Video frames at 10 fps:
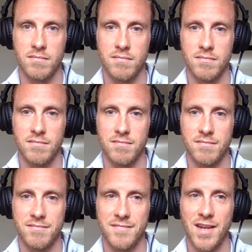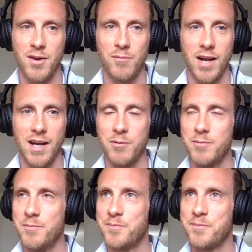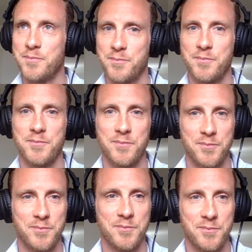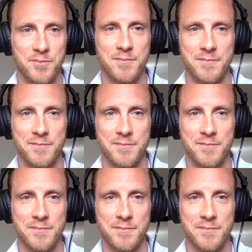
Oh, wow. So, and I wasn't there.